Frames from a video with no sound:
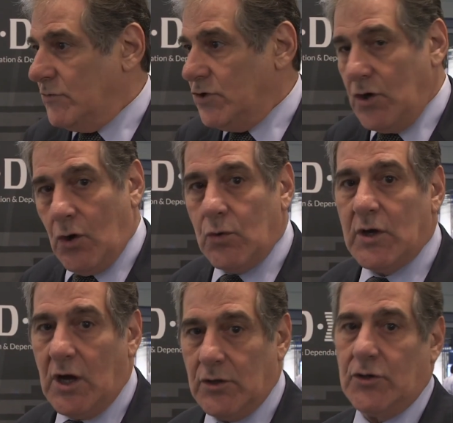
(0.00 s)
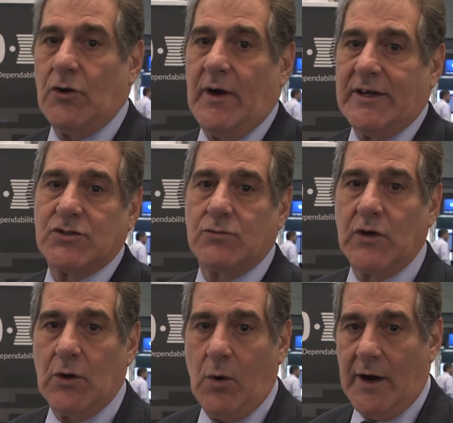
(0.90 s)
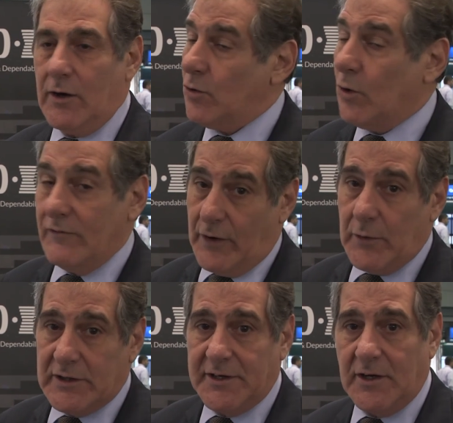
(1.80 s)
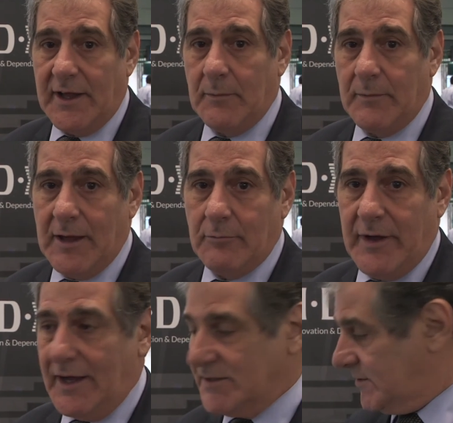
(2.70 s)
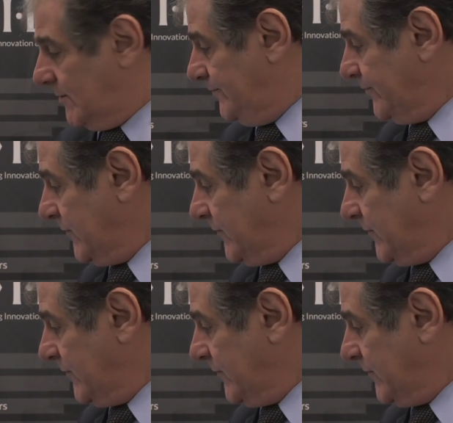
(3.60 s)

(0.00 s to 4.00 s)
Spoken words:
no color correction required, or very little at best.